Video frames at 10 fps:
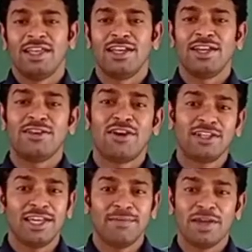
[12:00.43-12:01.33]
He did
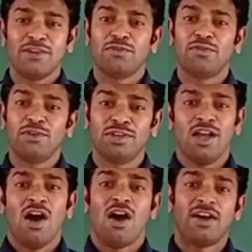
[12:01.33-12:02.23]
not keep any
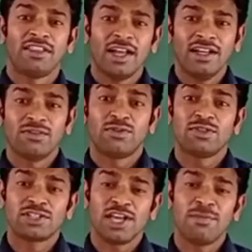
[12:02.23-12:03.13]

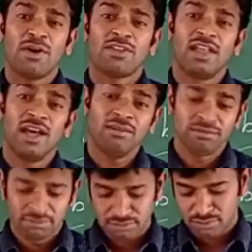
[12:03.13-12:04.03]
footstep on the
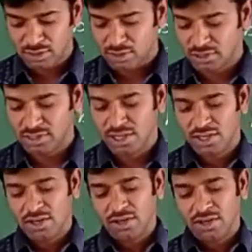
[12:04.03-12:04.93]

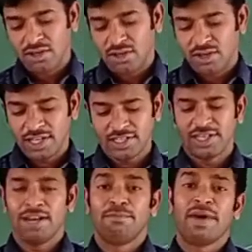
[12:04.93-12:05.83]
moon. Okay,
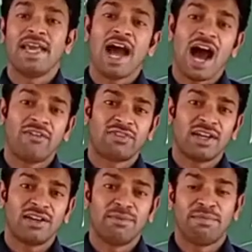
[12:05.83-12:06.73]
children.
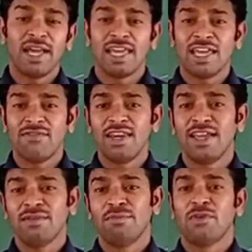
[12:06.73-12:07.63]
By
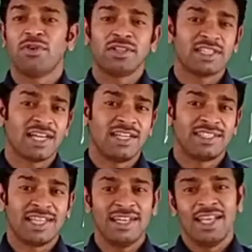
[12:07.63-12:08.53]
evening, before the
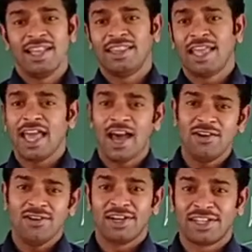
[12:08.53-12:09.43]
sunset, they
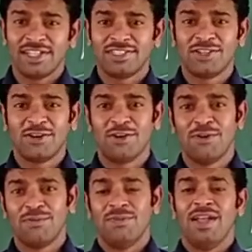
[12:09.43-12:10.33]
have reached
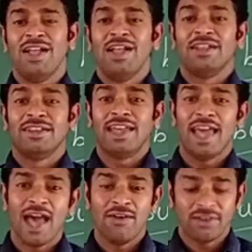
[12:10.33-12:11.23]
home.
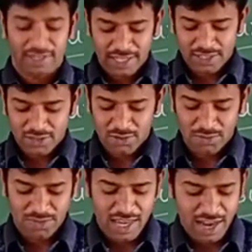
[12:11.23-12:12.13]

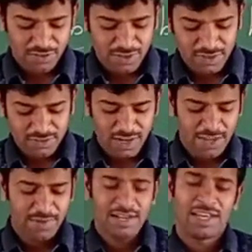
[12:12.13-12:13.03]
Then afterwards, what
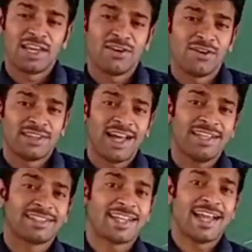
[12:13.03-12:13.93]
happened? He wrote
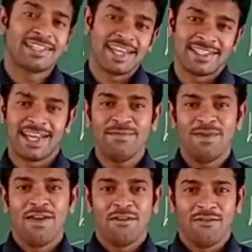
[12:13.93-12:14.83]
the science
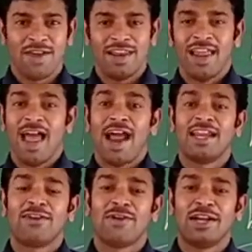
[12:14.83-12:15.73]
exam well,
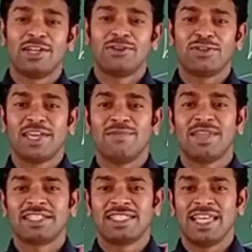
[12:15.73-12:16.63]
and he wanted to keep
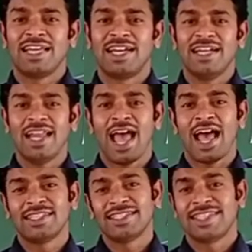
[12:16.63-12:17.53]
the secret
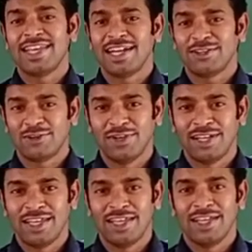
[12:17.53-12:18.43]
as a secret
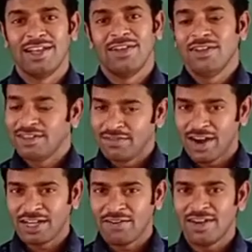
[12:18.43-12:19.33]
only.
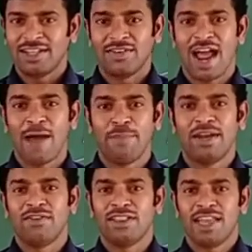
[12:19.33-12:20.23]
Whatever
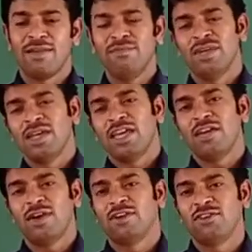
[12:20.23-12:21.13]
happened with him,
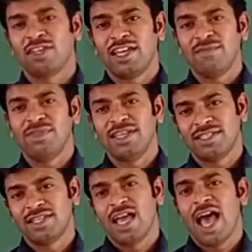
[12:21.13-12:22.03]
he wanted to keep
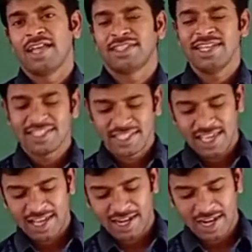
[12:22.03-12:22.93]
this as a
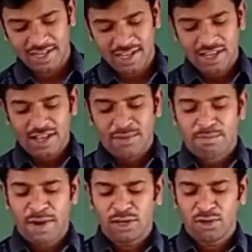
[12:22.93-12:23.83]

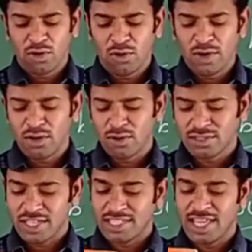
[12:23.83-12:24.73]
secret. But no one
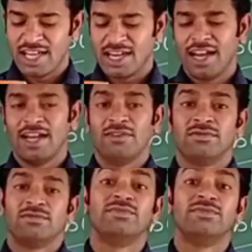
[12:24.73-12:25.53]
knows the secret.